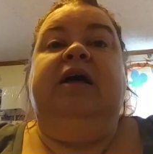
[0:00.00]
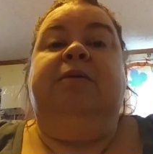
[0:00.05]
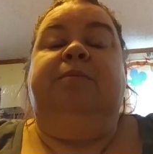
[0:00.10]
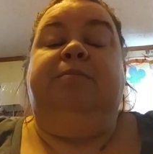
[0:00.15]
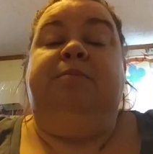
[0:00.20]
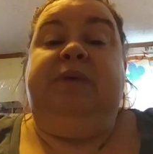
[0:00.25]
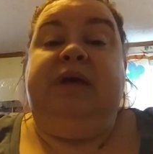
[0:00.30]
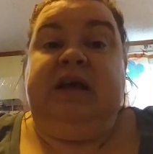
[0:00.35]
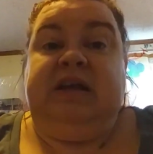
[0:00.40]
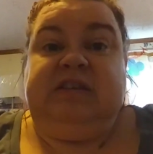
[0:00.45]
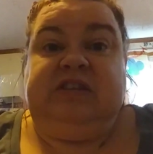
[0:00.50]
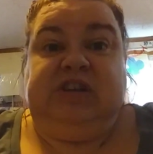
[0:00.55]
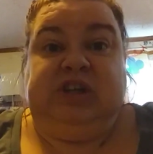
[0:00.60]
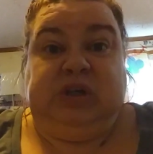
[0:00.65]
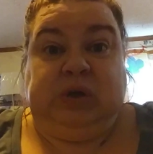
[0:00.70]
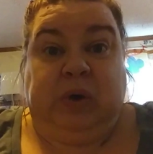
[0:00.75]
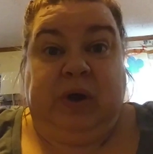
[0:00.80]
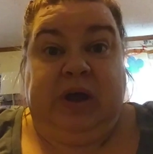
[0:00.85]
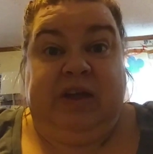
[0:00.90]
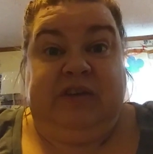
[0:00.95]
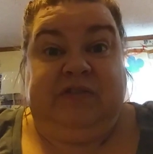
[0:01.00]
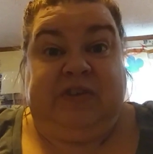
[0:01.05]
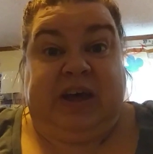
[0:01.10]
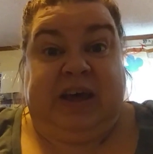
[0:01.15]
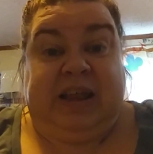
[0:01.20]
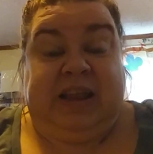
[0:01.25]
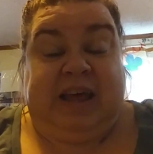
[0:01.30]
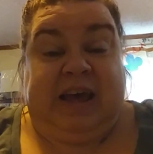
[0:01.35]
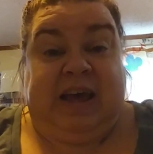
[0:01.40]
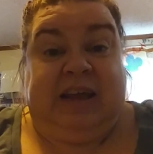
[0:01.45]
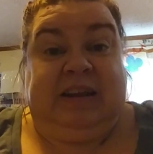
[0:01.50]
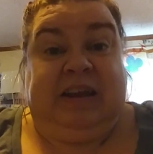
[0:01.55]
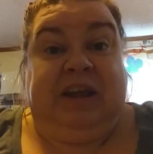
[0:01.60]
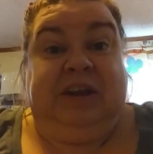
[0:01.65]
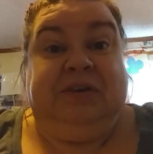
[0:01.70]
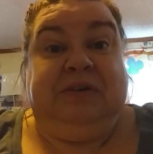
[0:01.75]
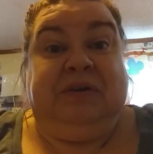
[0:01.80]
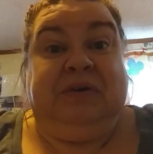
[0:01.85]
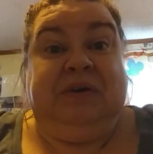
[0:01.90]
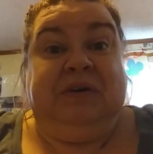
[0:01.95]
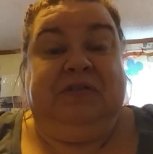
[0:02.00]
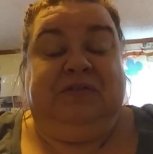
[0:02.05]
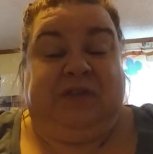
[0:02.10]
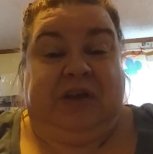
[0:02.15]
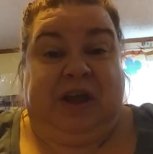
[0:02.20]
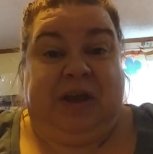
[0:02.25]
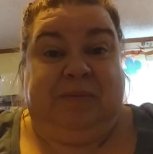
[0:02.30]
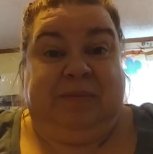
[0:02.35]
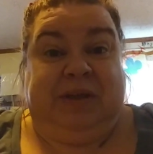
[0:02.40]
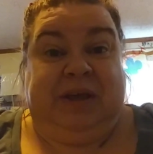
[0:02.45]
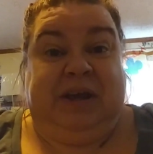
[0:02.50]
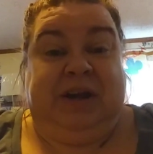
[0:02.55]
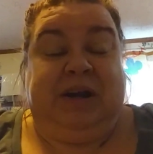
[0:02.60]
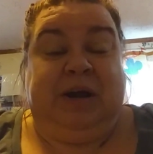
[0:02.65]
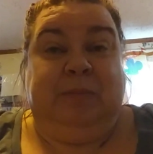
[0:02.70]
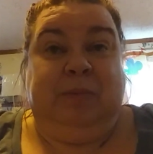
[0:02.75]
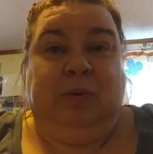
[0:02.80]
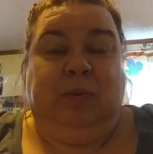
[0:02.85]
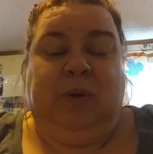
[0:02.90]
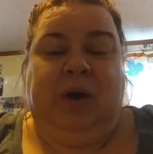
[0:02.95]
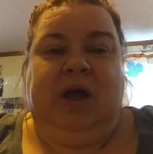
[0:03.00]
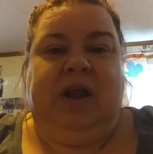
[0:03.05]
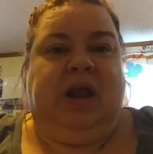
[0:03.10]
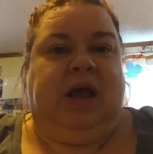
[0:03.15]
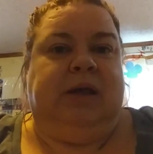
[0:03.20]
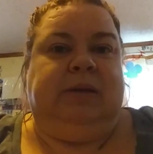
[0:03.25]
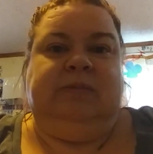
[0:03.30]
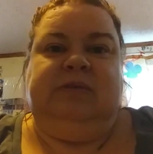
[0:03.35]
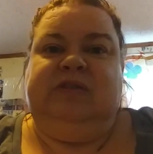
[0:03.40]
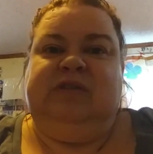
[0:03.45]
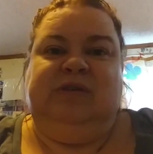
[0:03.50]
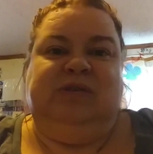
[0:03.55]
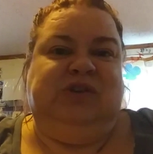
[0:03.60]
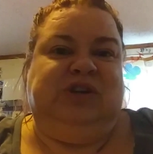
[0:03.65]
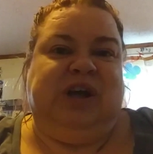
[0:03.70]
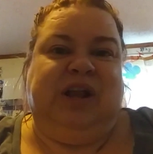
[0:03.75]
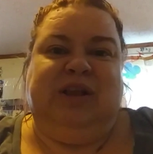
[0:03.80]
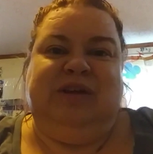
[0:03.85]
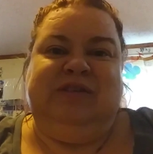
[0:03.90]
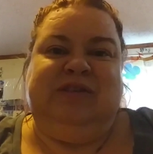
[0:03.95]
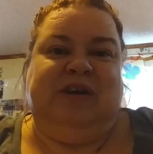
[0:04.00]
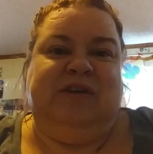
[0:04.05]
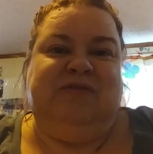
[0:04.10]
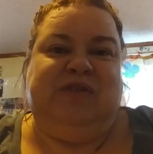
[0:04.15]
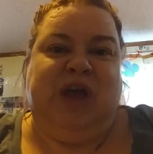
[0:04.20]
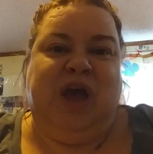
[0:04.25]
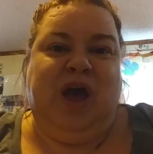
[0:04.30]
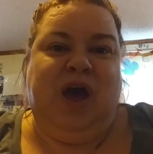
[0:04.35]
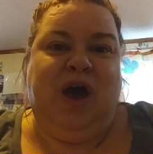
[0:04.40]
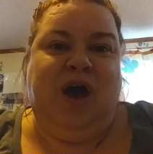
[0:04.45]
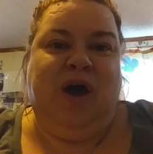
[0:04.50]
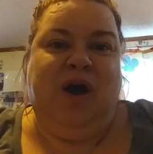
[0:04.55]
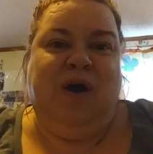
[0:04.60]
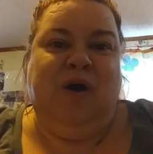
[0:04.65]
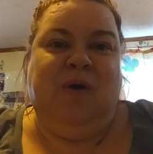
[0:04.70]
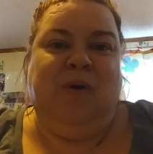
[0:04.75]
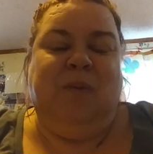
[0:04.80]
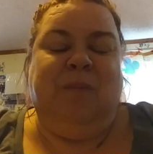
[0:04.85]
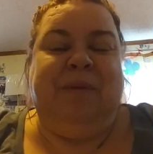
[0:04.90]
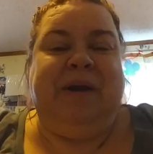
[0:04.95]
Miss Joy Violet and your family, number one, I am so jealous of you,